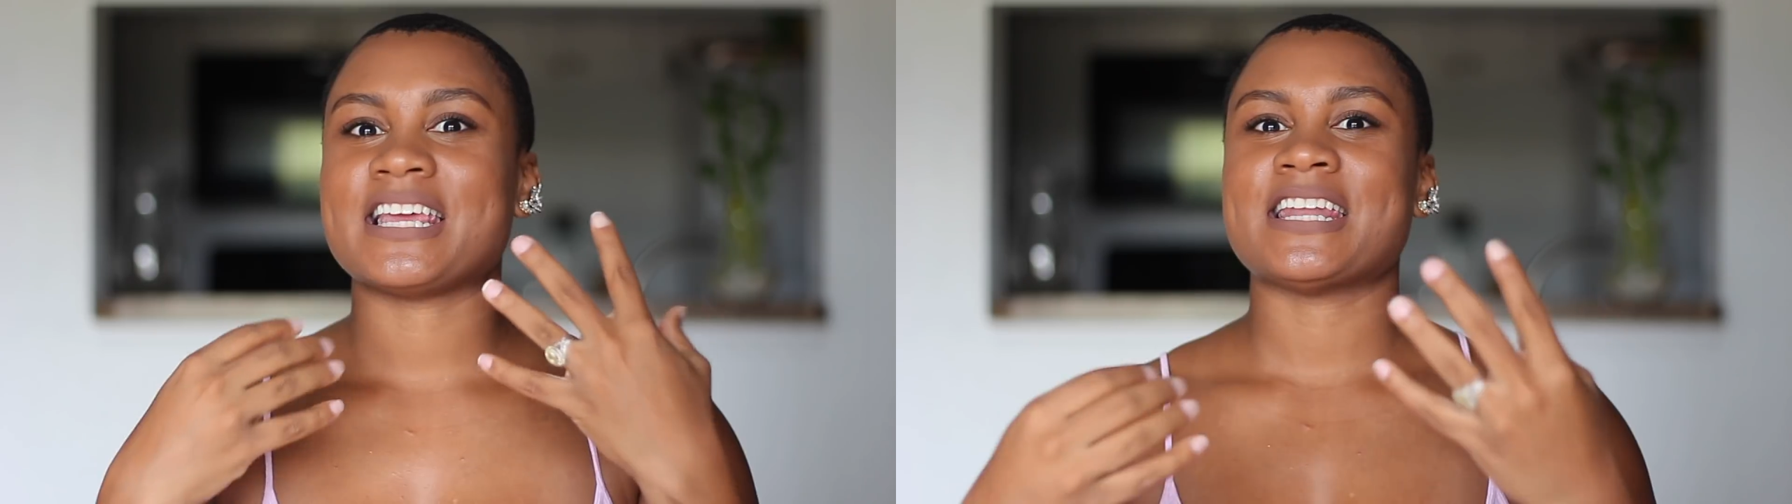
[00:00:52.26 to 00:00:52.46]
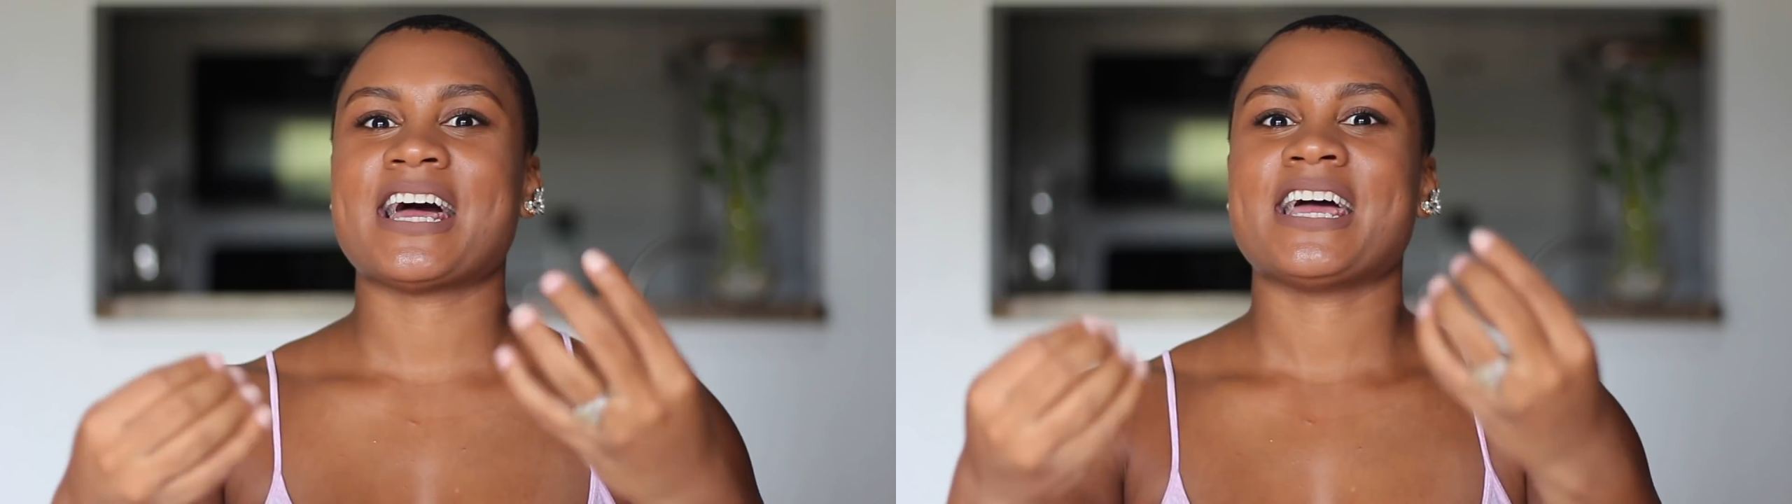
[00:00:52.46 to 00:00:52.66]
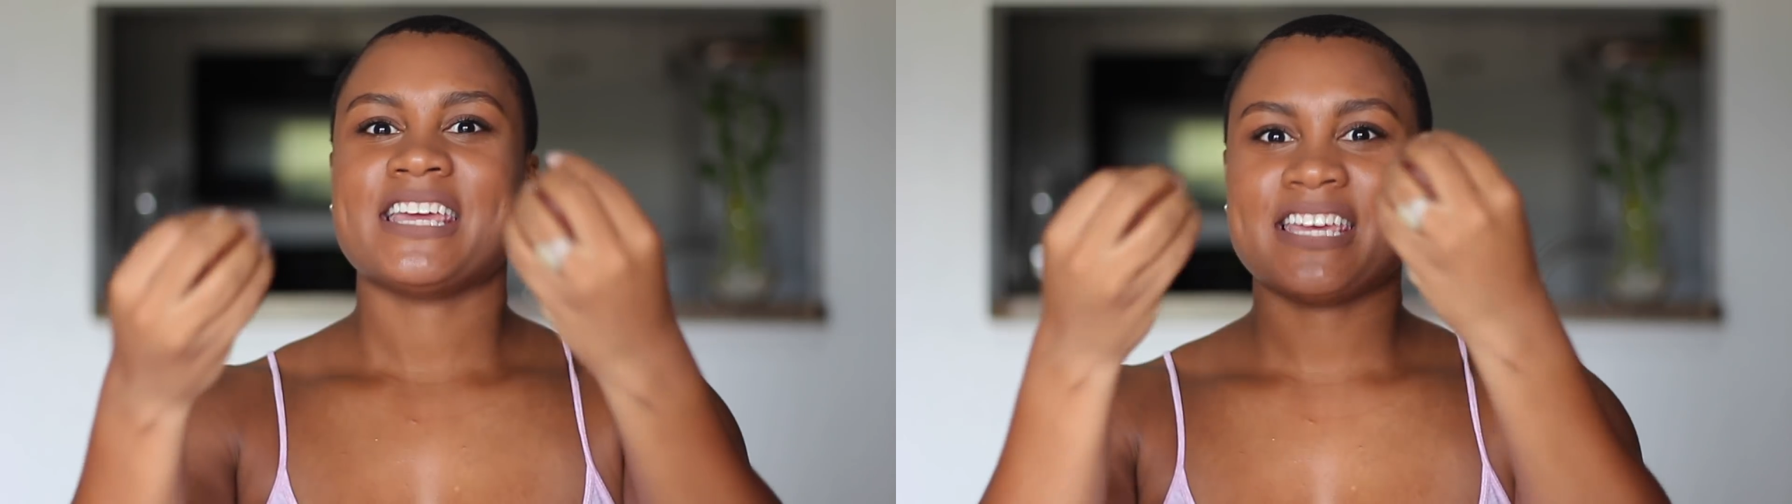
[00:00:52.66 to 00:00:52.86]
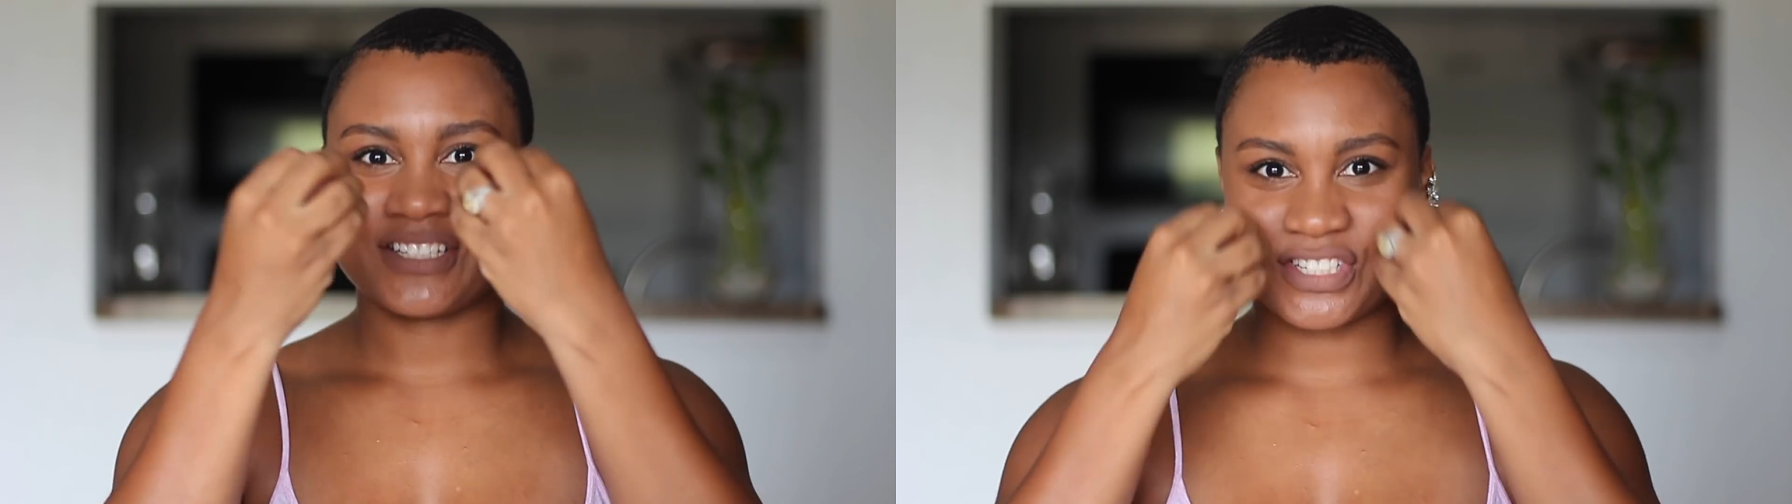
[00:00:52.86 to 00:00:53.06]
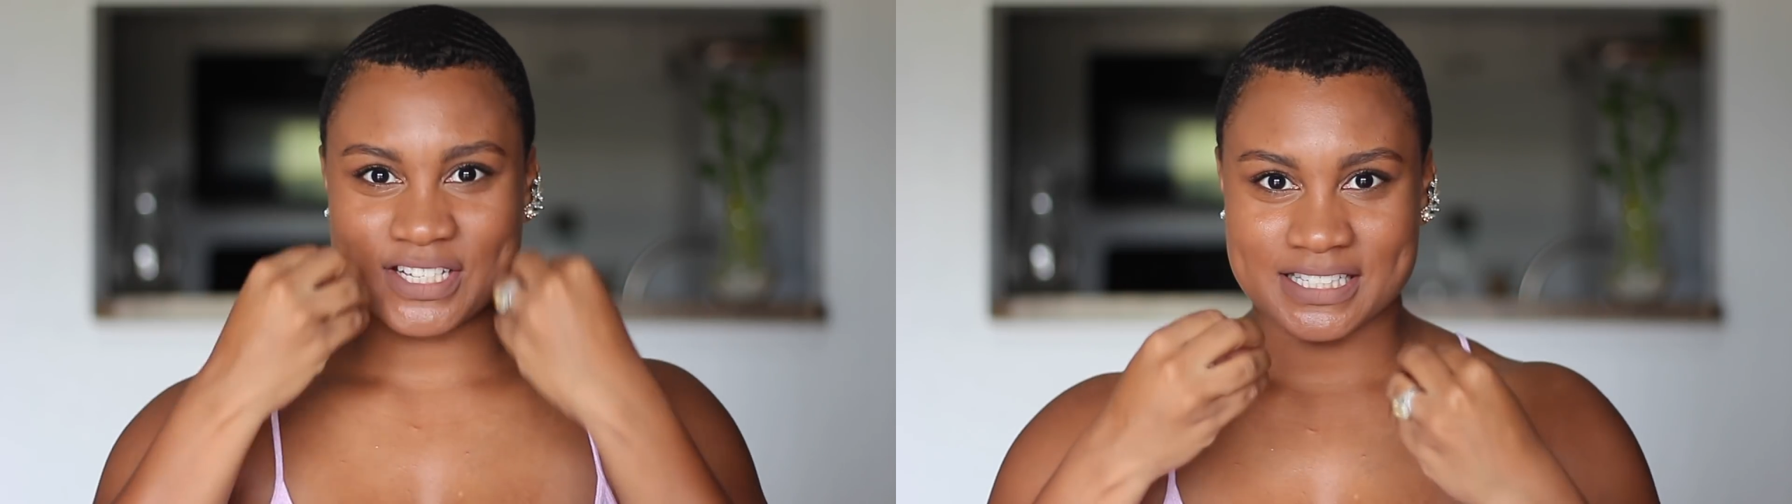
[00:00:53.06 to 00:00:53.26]
and I
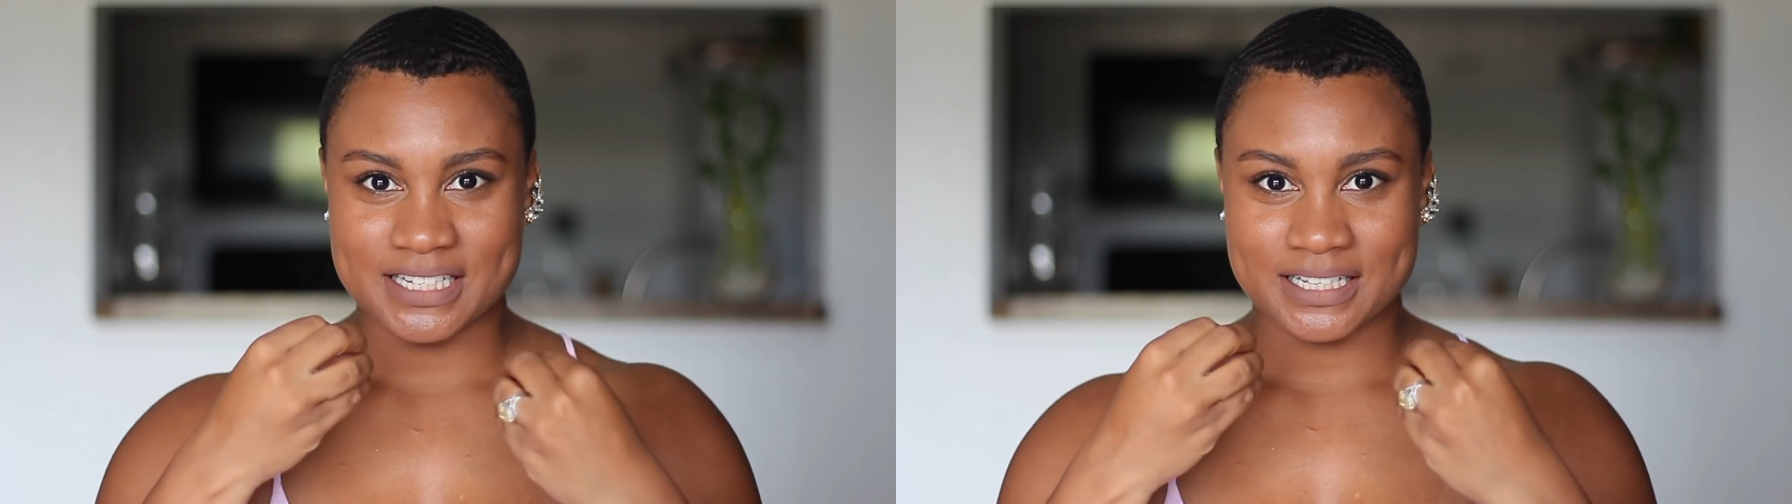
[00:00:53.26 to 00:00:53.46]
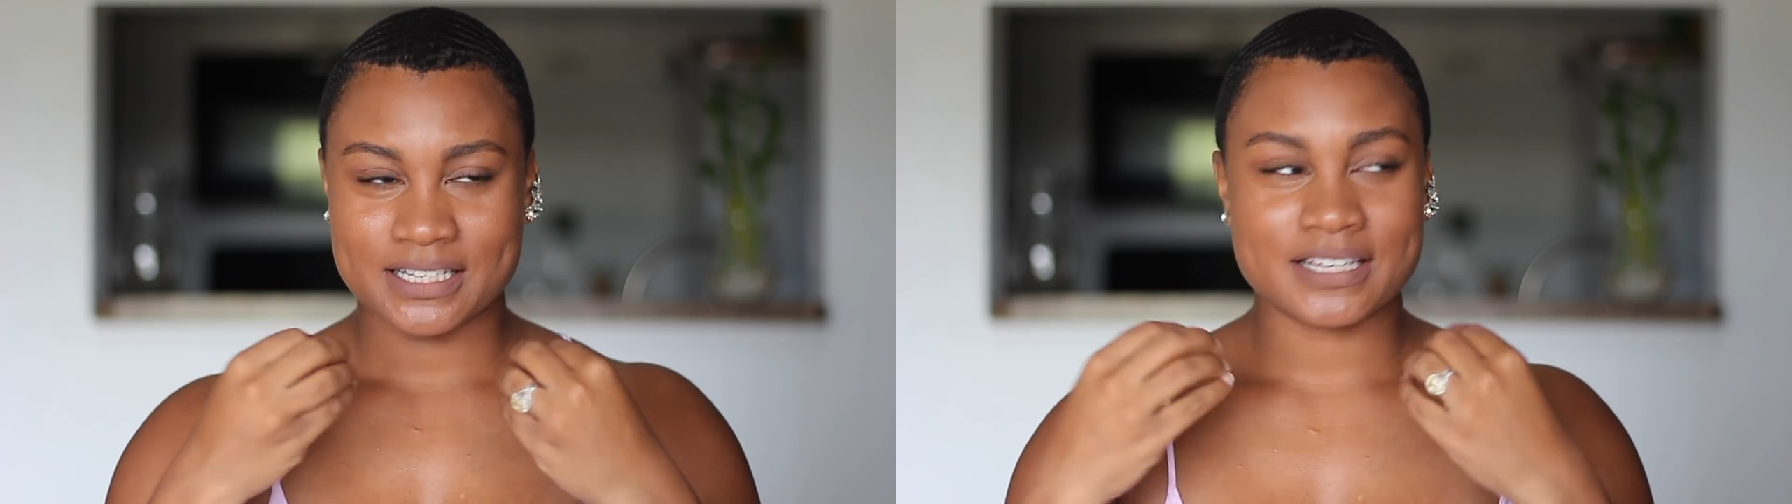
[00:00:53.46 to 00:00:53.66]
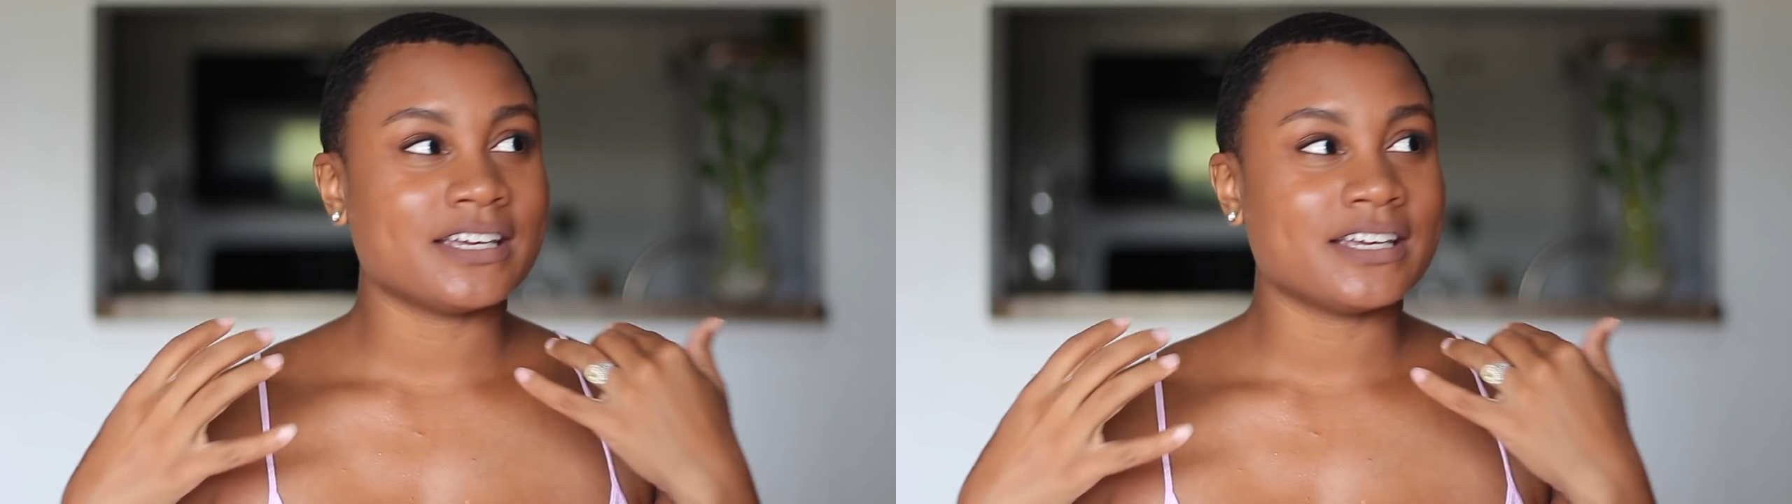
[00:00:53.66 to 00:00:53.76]
ingested it.